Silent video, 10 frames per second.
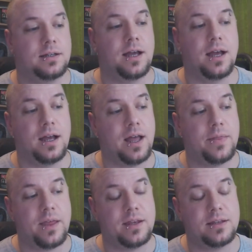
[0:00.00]

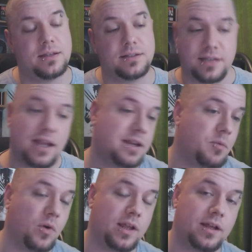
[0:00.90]
And then Saturday
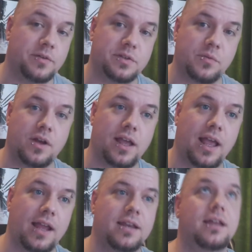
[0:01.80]
morning I was at work
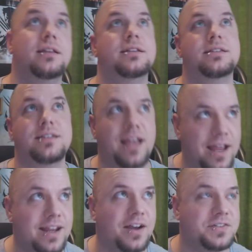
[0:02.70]
again, and then
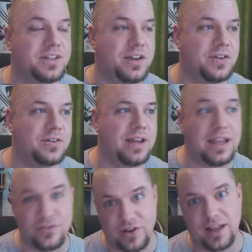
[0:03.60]
Saturday afternoon,
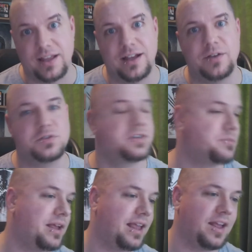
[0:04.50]
evening, I was just
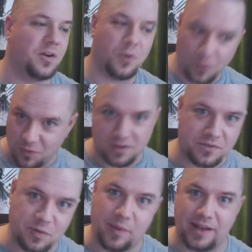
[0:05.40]
making all
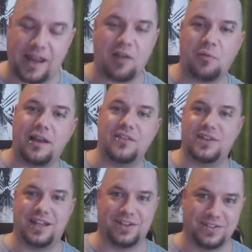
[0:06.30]
of the big deck player
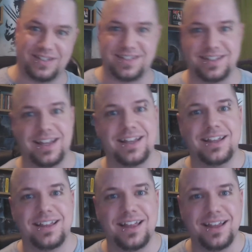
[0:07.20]
videos
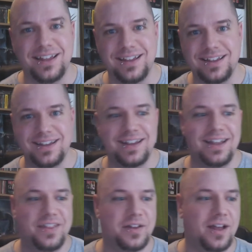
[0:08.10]

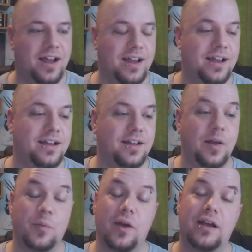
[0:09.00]
that
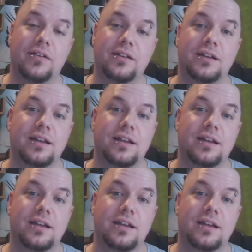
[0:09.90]
I put out